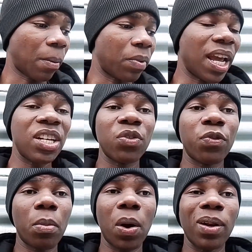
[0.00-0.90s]
Land
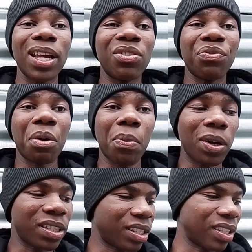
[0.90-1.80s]
reform
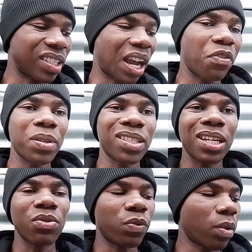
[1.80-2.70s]
policies, this
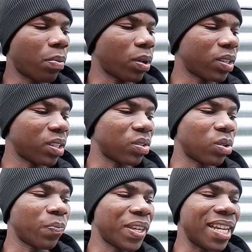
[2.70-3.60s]
government's land reform
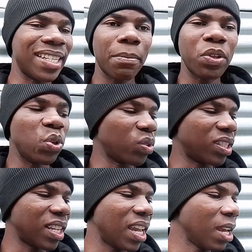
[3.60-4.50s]
policies, you know,
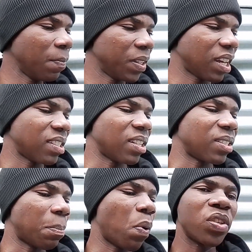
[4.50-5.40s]
EWC
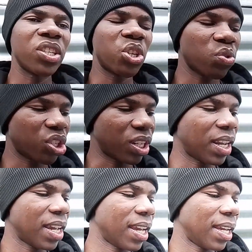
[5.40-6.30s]
cited as
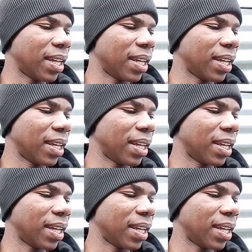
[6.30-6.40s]
persecution.